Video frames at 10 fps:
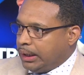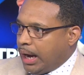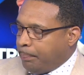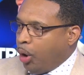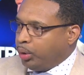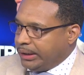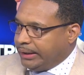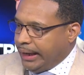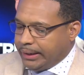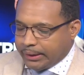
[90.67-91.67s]
uh, polling
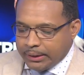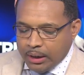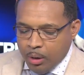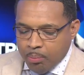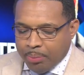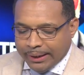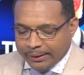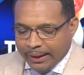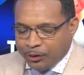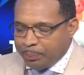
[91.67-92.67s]
data, mm -hmm. but
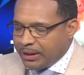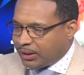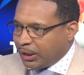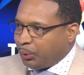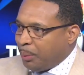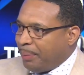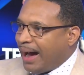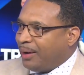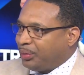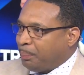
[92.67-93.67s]
let's be clear
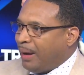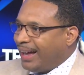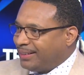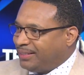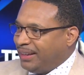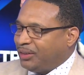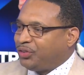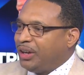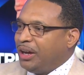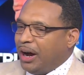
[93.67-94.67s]
about the
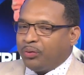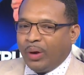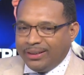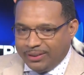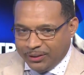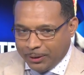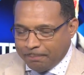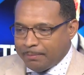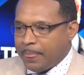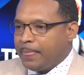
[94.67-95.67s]
politics of racism.
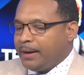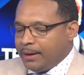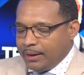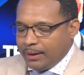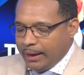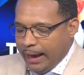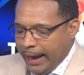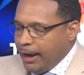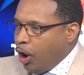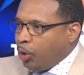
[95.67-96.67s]

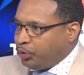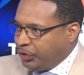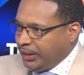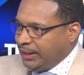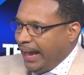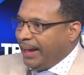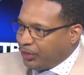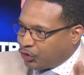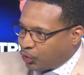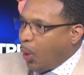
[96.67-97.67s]
AOC and
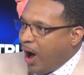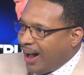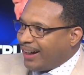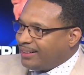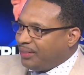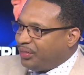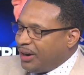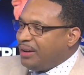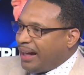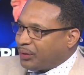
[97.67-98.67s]
the squad,
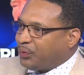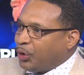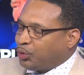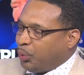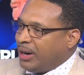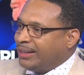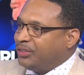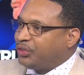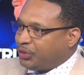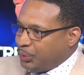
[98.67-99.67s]
they're not the first
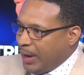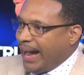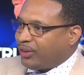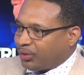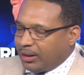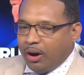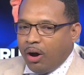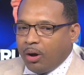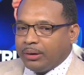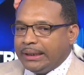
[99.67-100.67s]
ones to actually
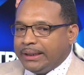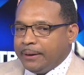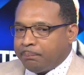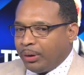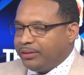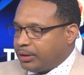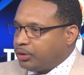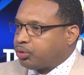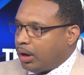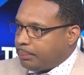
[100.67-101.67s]
call
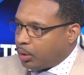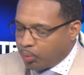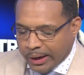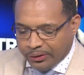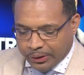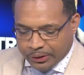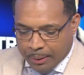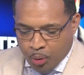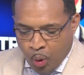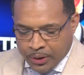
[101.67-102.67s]
President Trump a racist.
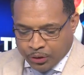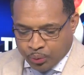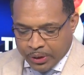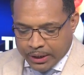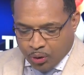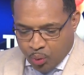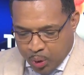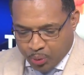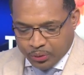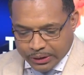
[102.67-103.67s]
I'm going to read a
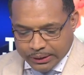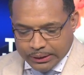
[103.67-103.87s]
quote.